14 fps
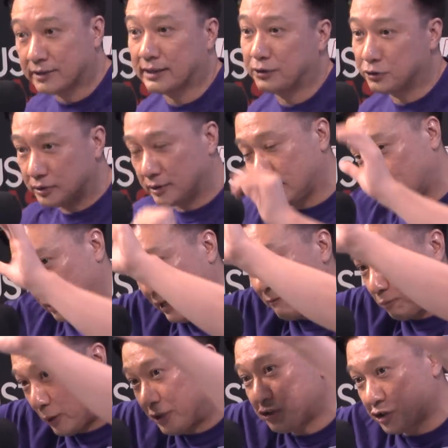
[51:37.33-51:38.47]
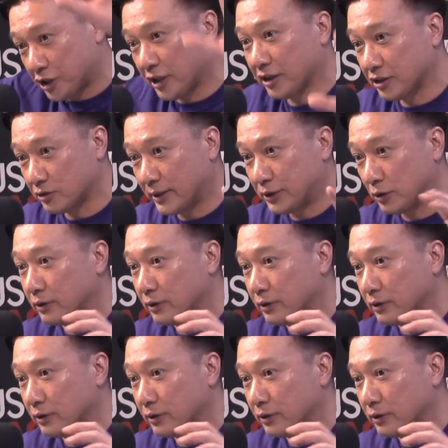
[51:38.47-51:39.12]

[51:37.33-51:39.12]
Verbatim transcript: Because I usually they have press junkets, right?